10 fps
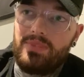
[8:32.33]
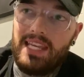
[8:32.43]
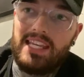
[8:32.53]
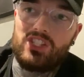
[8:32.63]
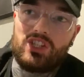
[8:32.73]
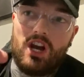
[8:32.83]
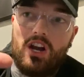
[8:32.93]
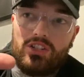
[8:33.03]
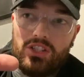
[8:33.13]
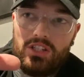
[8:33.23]
each
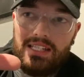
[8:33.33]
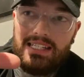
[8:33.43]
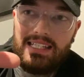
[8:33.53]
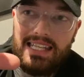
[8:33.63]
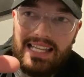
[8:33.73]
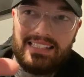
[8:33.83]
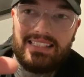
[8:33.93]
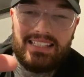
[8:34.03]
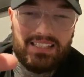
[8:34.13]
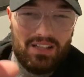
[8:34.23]
charge
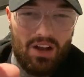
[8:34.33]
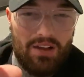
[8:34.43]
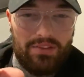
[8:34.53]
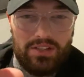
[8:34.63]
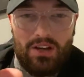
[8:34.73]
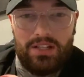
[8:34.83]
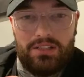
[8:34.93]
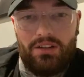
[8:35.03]
lessens its life a tiny